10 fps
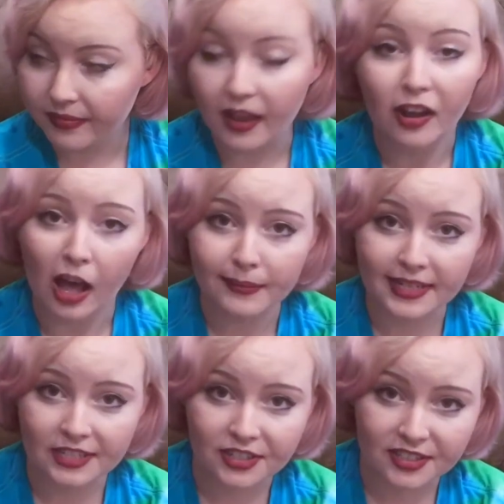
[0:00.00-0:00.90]

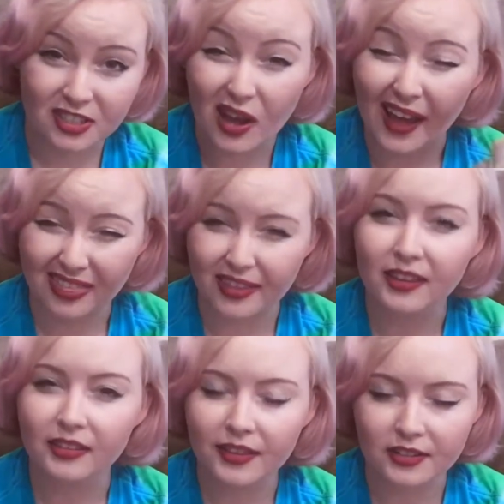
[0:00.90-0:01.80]
accommodations. I
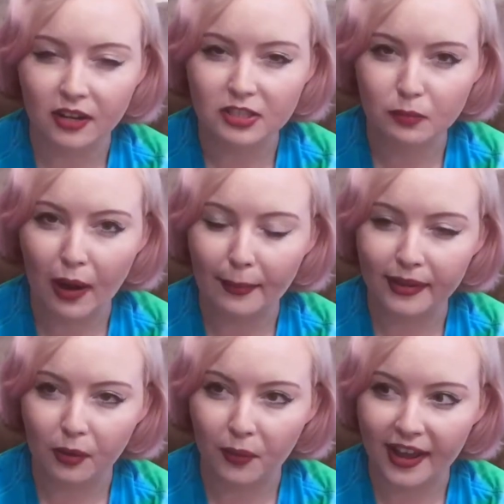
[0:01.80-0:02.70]
think there's also
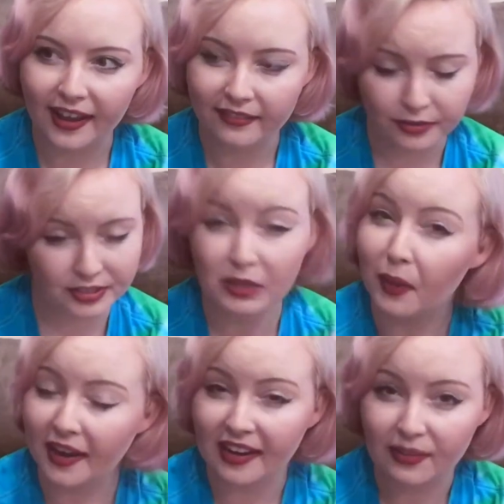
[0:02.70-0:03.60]
probably a way, if you still
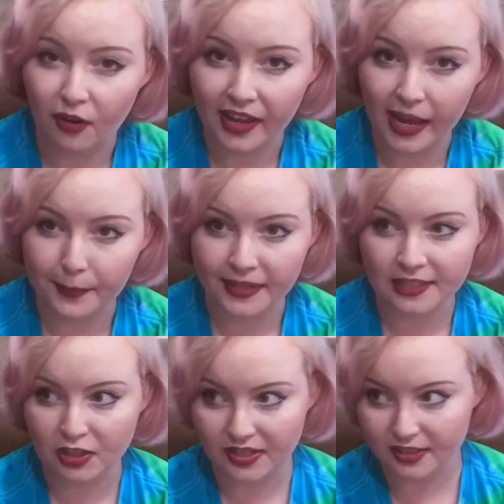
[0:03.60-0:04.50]
wanted to live on
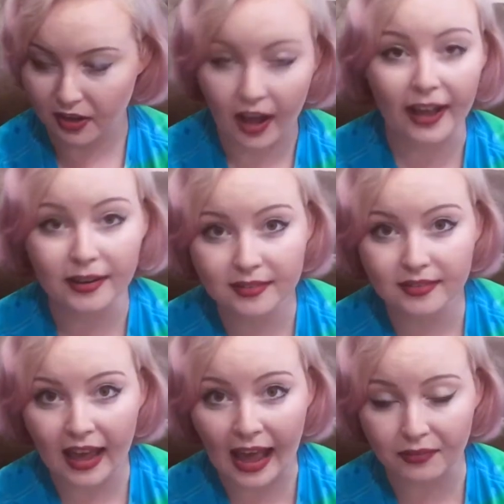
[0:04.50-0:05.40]
campus, to just not
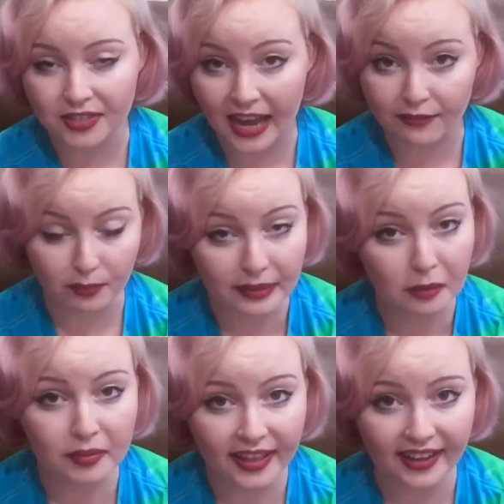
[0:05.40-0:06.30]
have to have a
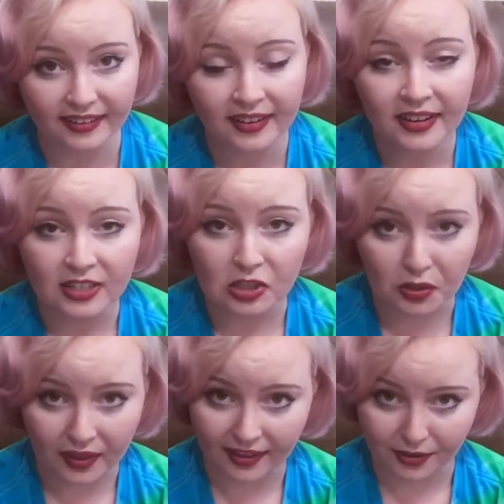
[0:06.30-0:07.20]
meal plan so
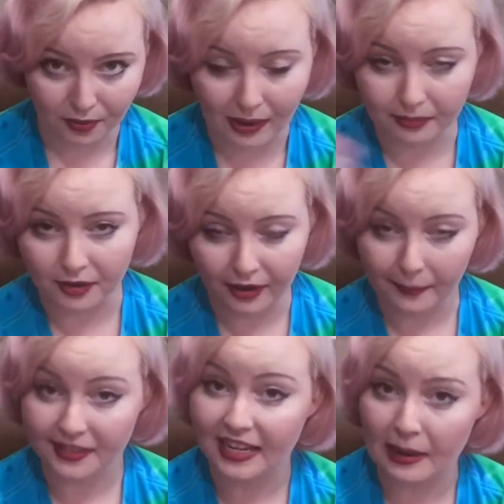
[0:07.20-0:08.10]
that you are
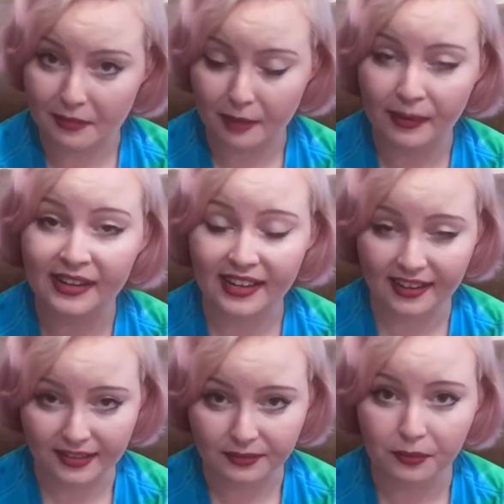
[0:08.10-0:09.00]
able to keep that money
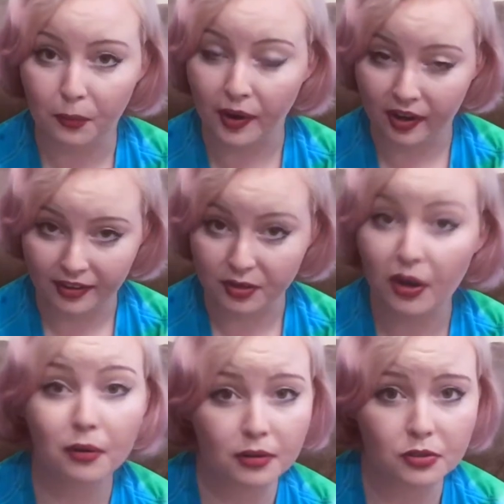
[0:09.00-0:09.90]
and work on your
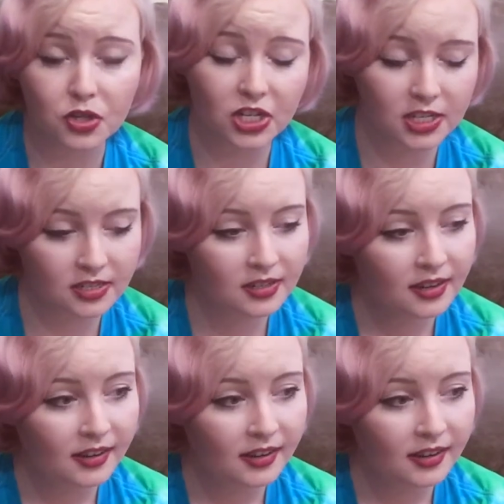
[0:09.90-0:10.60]
own nutrition.